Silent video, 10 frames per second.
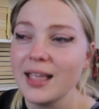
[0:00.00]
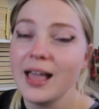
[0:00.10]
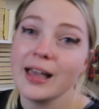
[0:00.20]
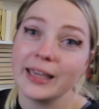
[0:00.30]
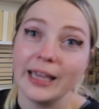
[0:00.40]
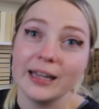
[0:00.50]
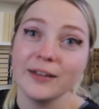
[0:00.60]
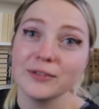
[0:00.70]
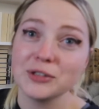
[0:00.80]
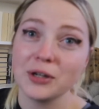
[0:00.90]
I can't
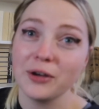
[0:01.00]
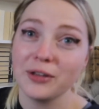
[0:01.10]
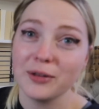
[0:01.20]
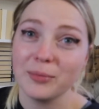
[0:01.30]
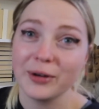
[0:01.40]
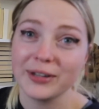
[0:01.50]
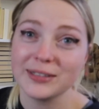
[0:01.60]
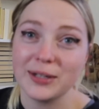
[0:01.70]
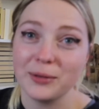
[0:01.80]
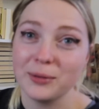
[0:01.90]
even show you the book
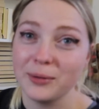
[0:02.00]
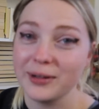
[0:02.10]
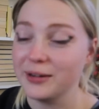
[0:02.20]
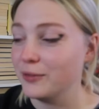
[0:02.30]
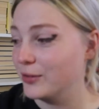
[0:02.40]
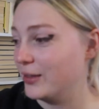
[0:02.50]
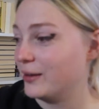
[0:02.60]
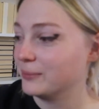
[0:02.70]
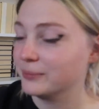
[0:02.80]
because I threw it over there.